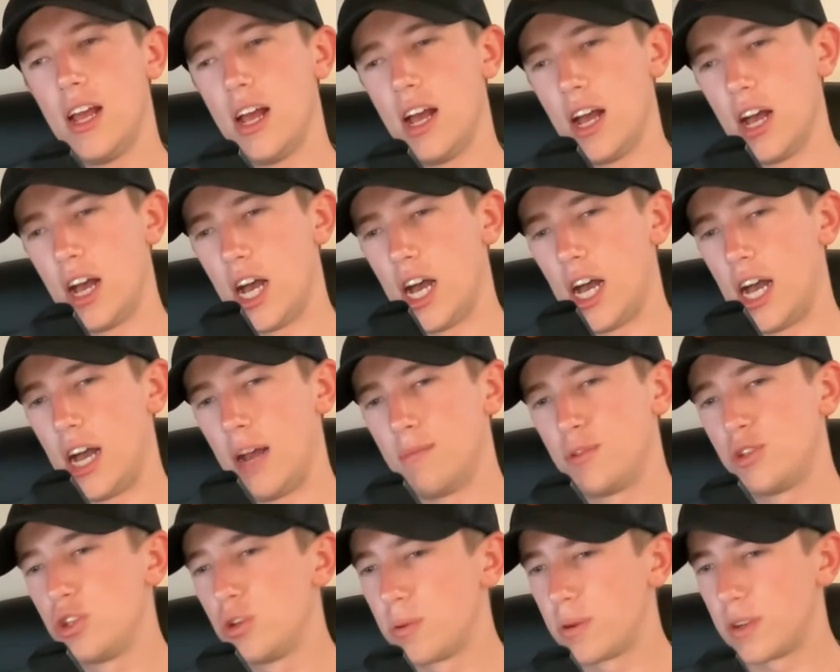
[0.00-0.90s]
I'm
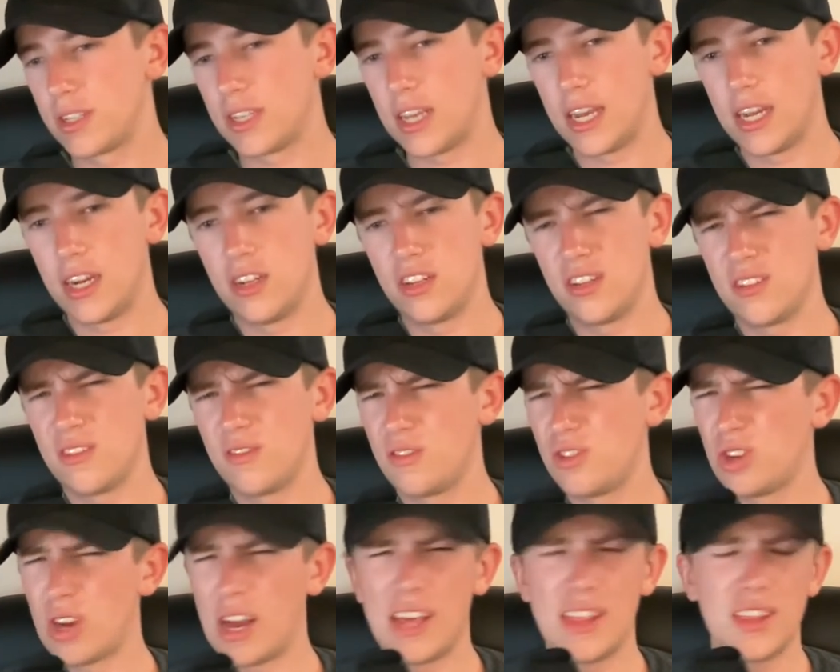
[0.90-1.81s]
super excited to
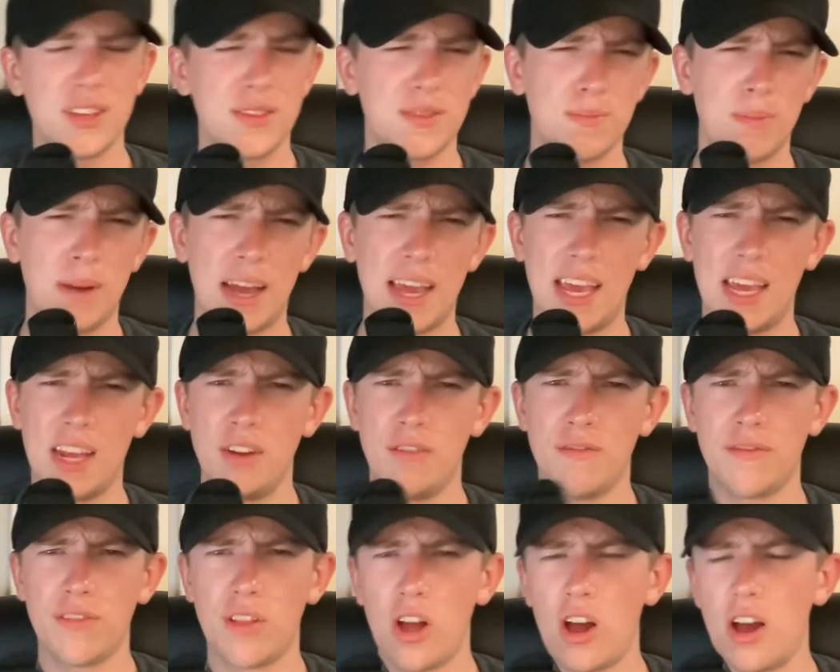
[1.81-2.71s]
try my hand
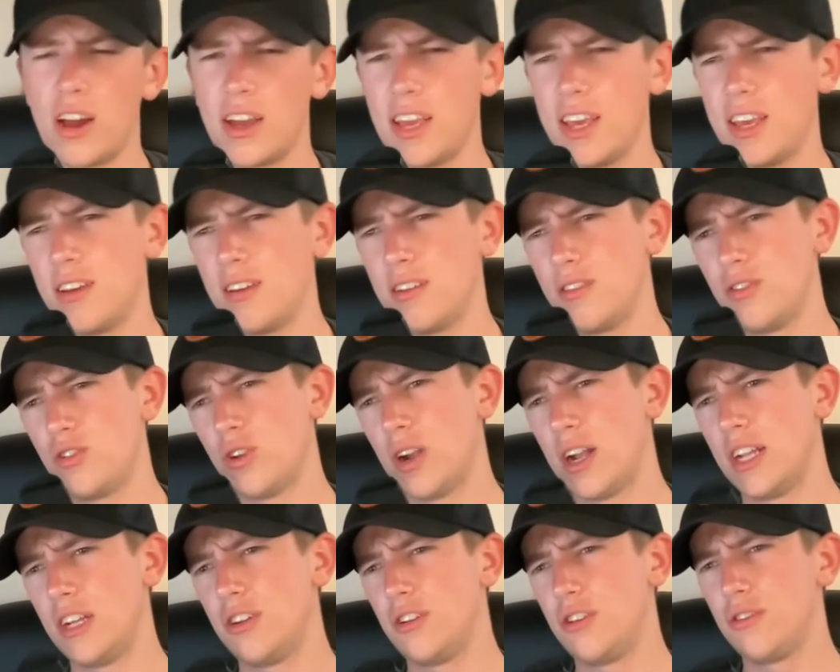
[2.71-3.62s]
in vlogging,
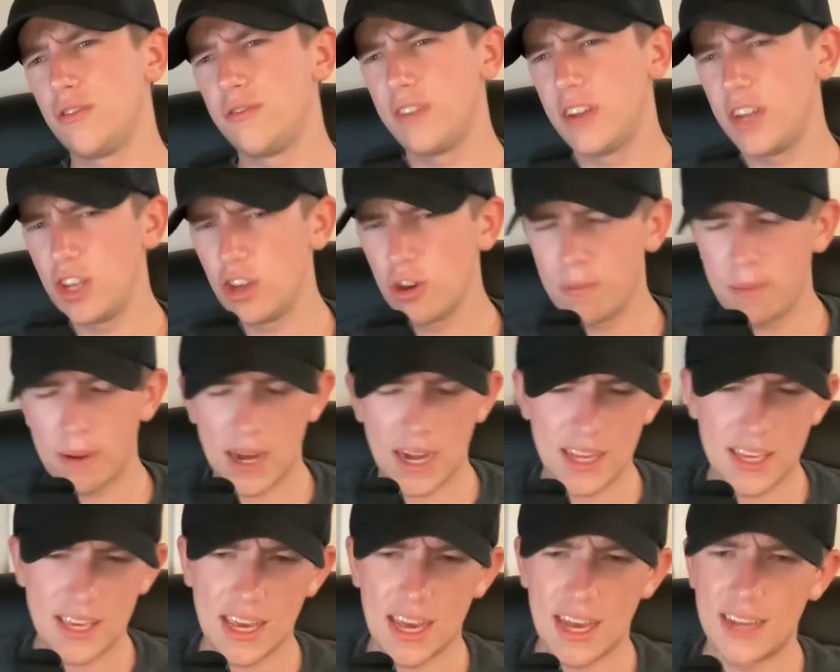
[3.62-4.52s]
trying to do video
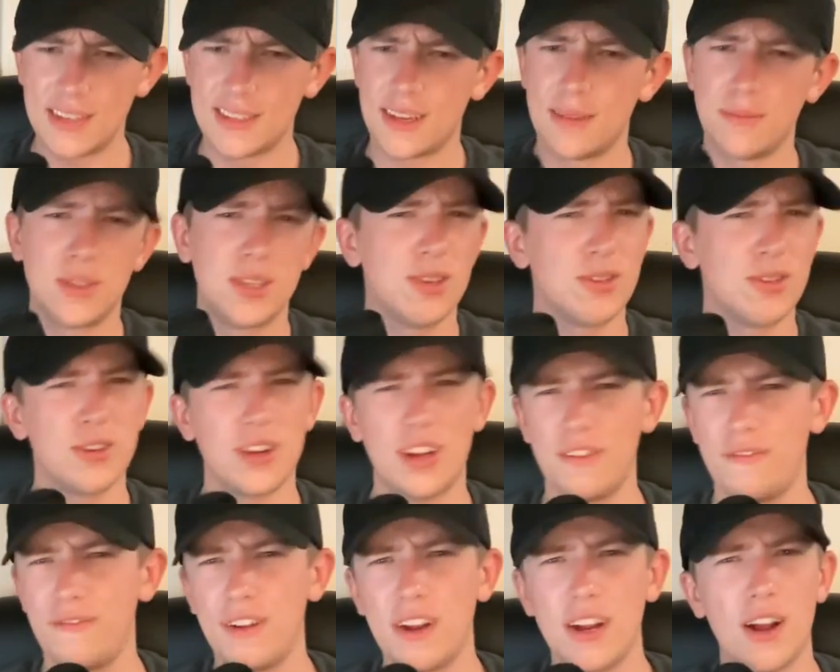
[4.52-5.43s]
podcasts. I'm still trying
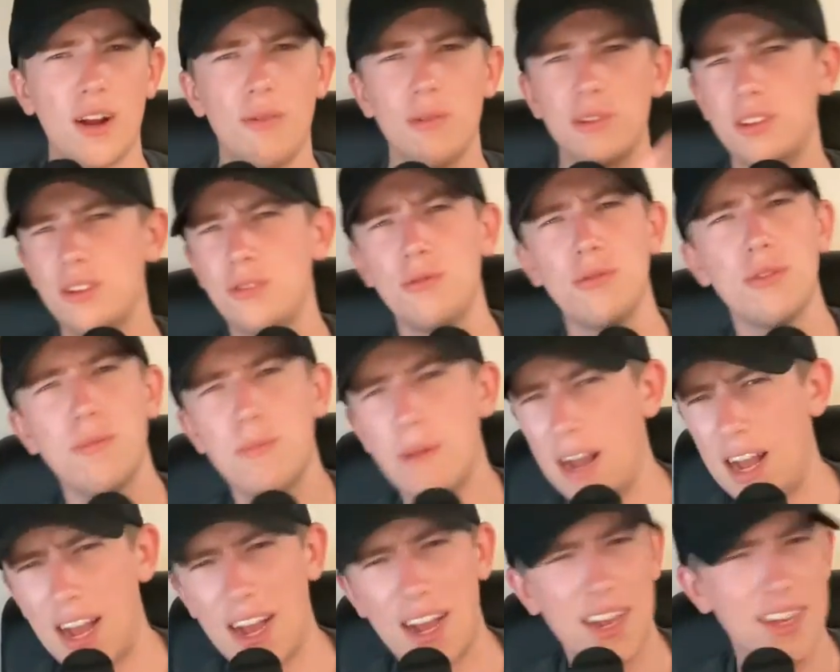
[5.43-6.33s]
to figure out what to do with my
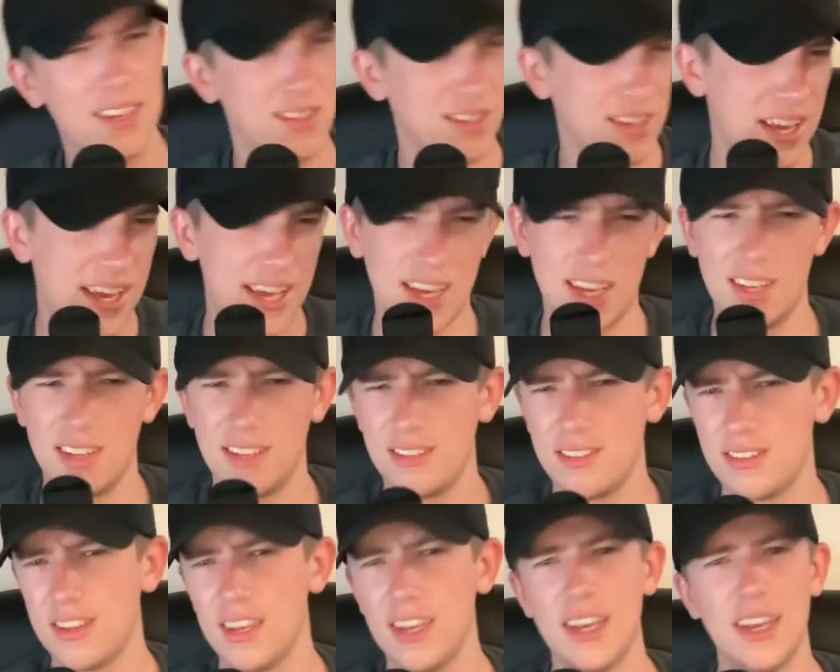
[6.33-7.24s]
eyes,
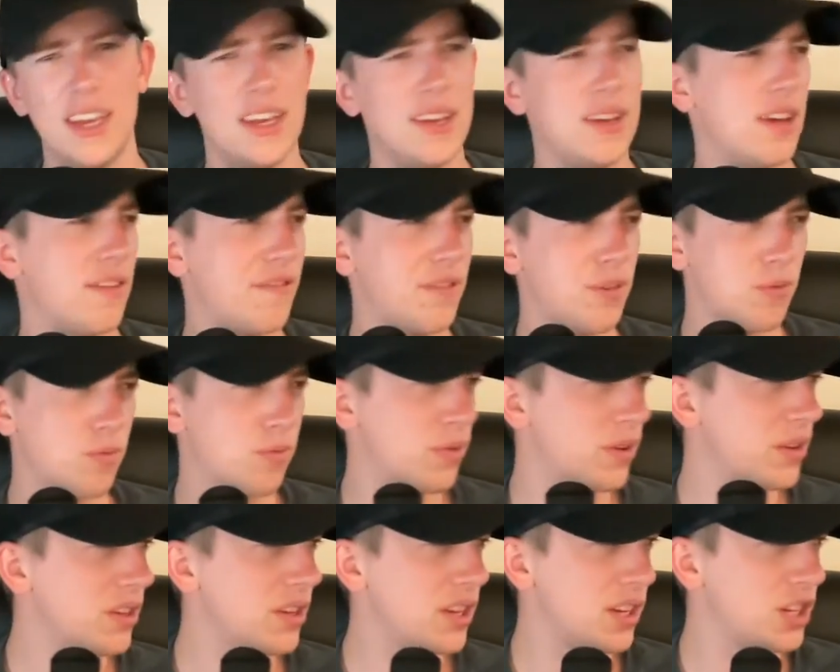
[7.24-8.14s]
hands. I feel
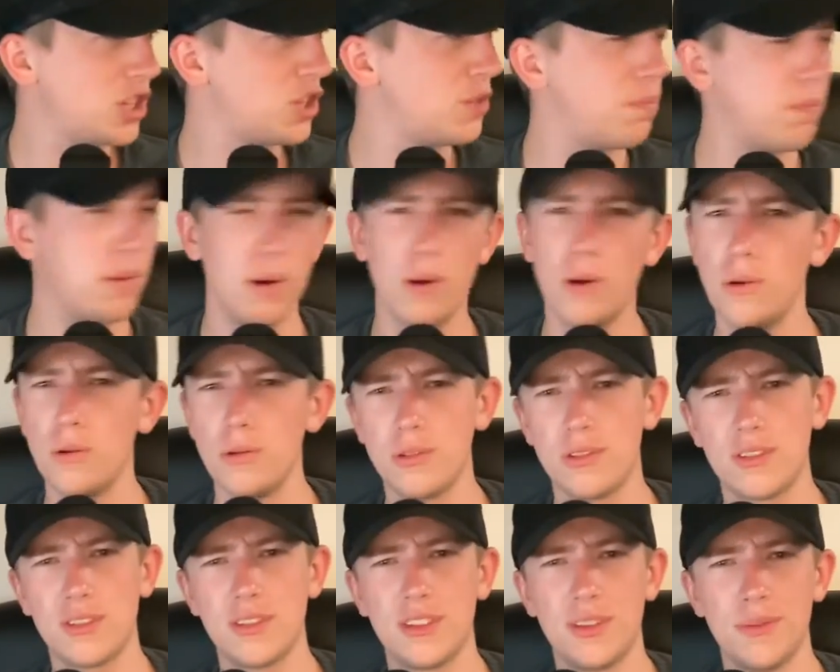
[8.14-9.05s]
really
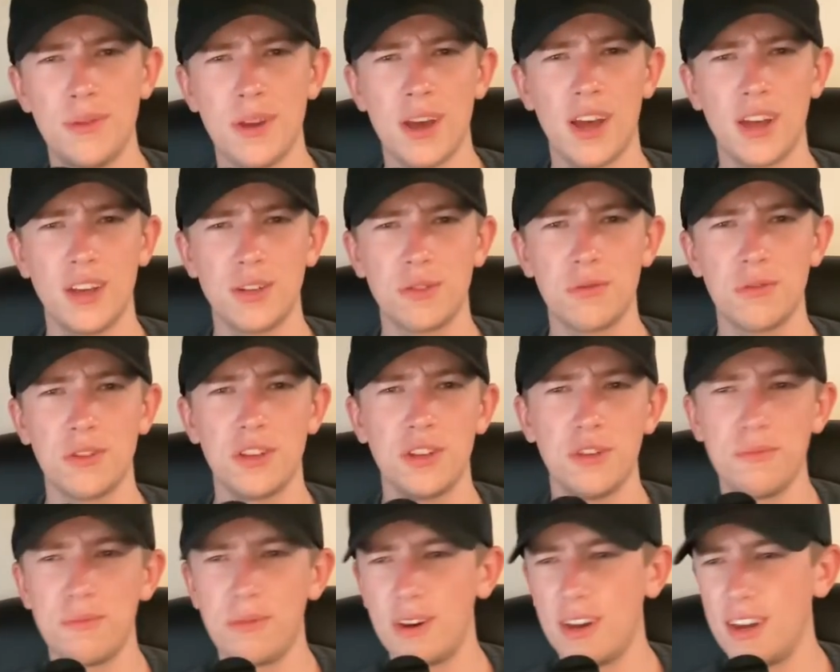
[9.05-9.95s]
exposed, to be honest with
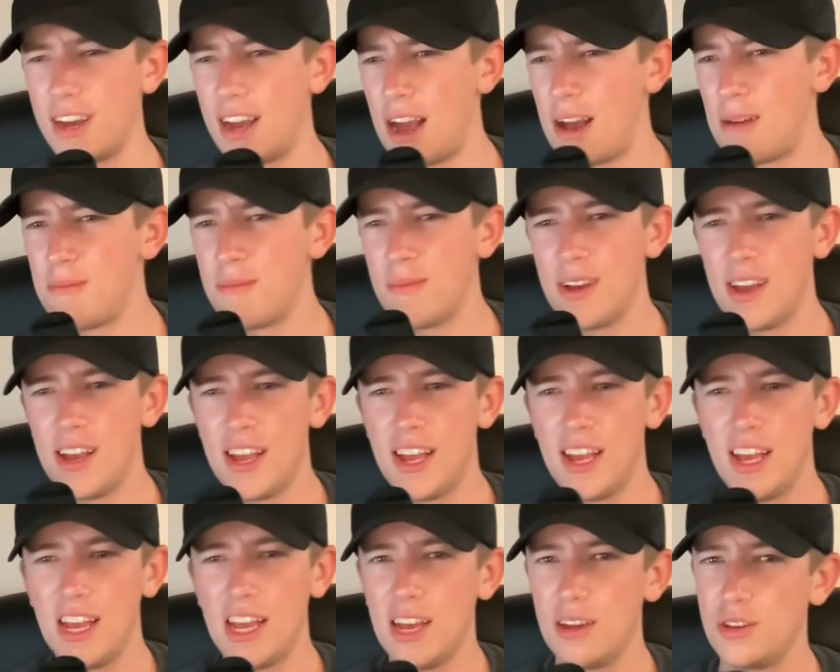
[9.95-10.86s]
you, but I'm
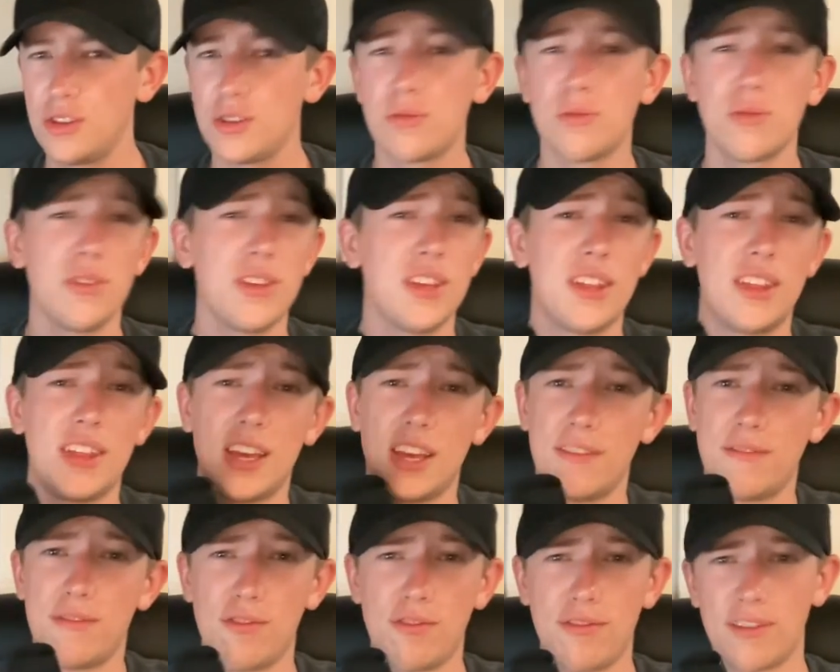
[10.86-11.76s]
just really
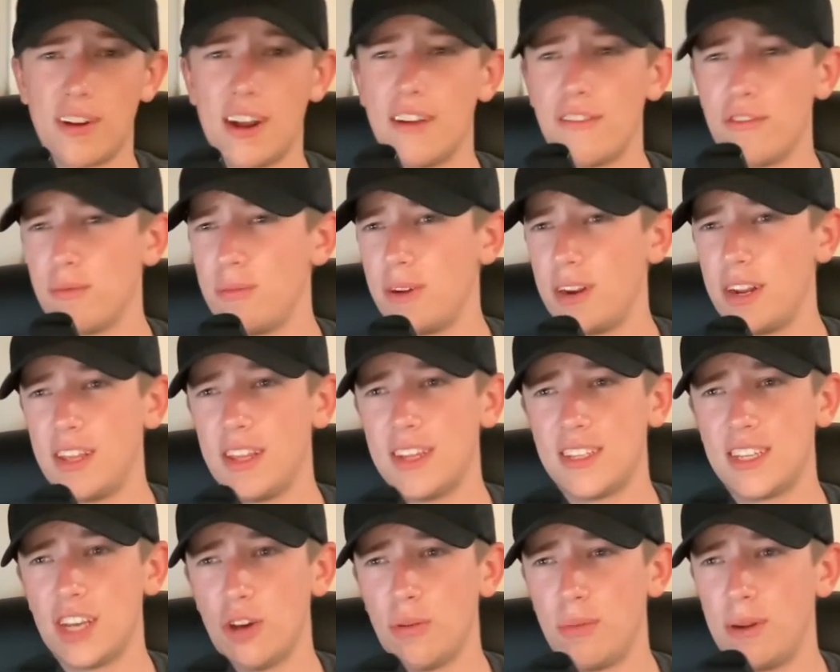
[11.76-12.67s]
thankful for everybody
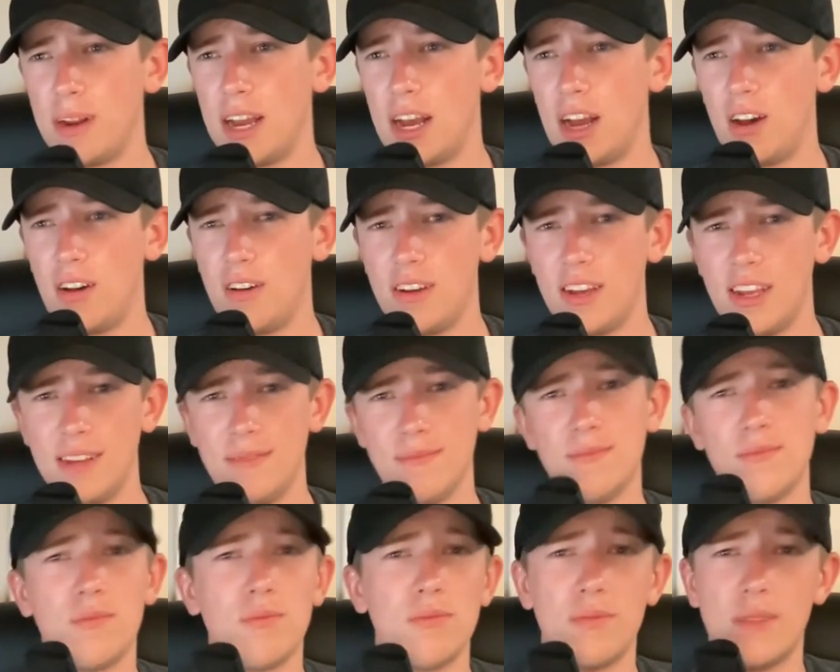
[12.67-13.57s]
that's helping out
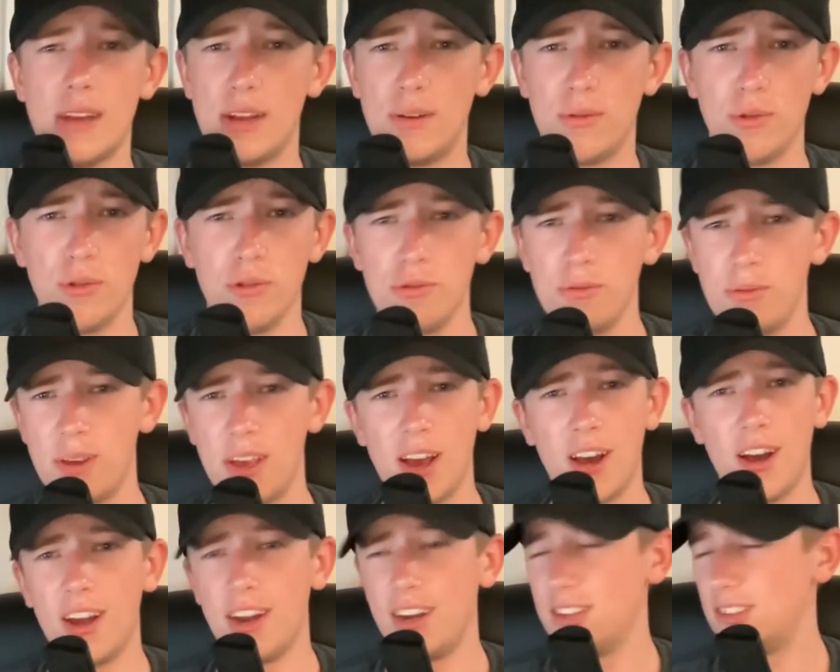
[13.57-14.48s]
and rooting me
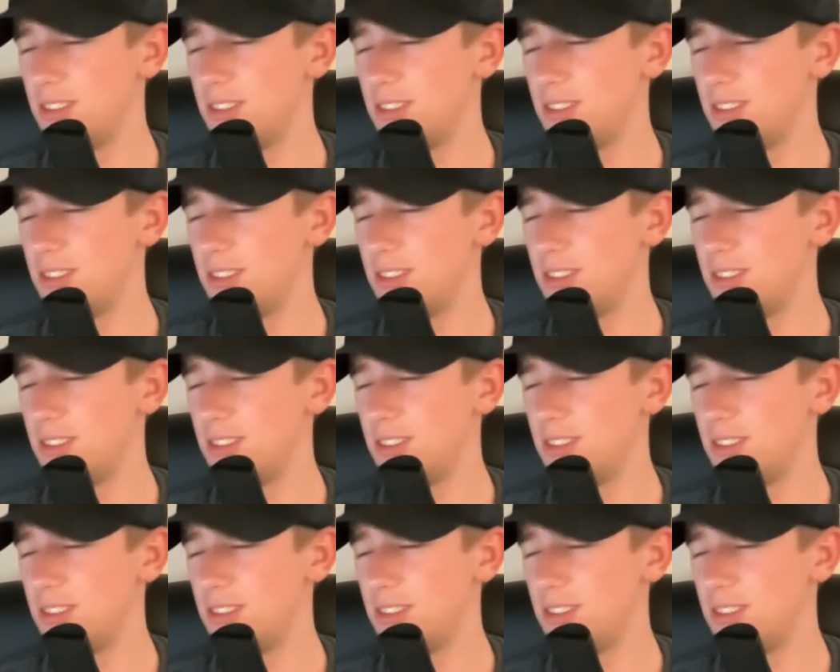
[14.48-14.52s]
on.